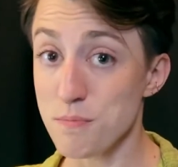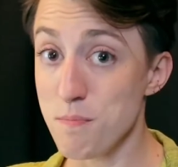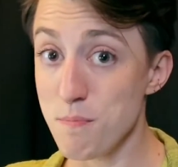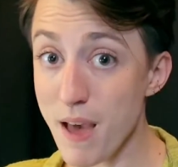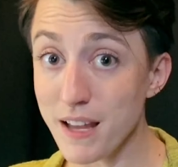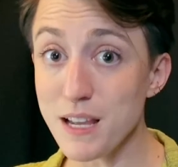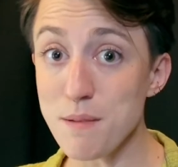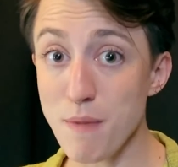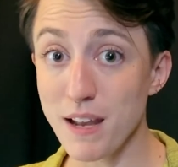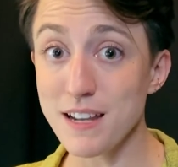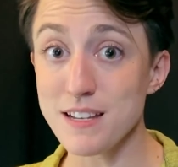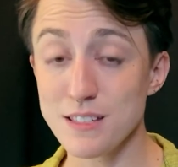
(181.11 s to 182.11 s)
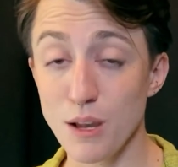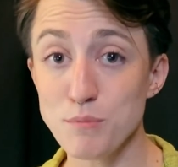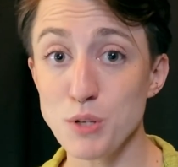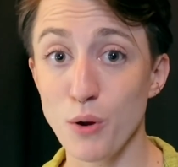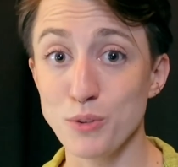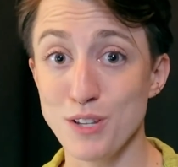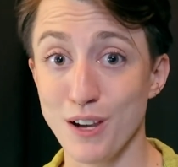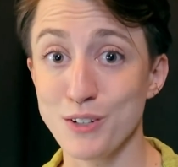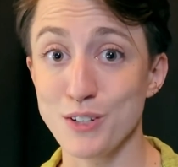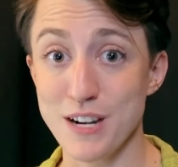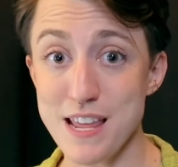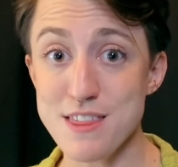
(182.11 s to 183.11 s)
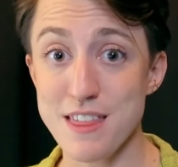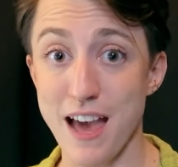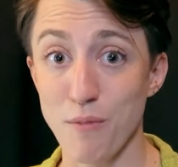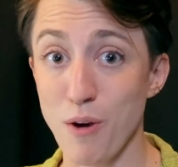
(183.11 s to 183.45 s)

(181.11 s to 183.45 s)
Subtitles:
many, many subtones underneath that,